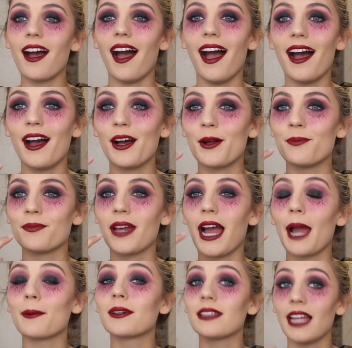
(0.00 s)
Um,
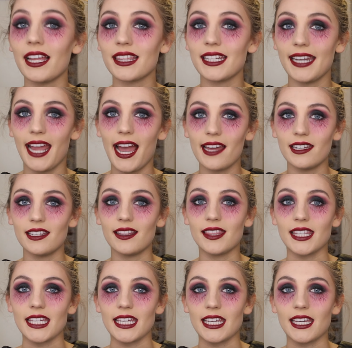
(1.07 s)
I'm glad that I added
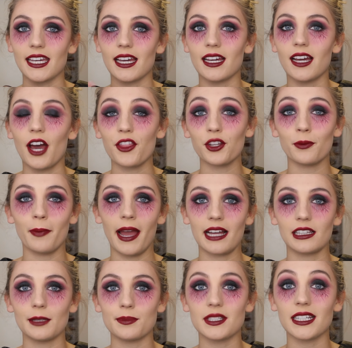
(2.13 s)
the other
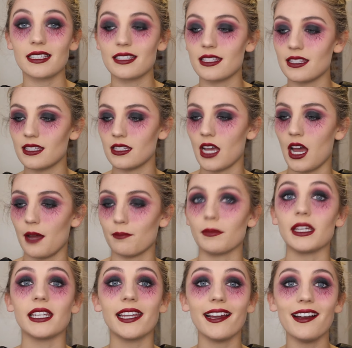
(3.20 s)
MAC lipsticks uh,
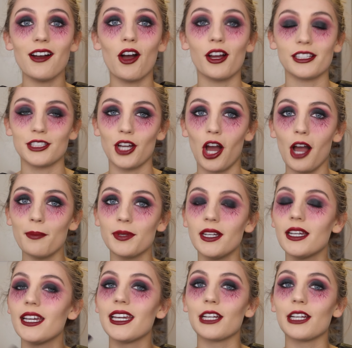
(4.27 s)
media on top.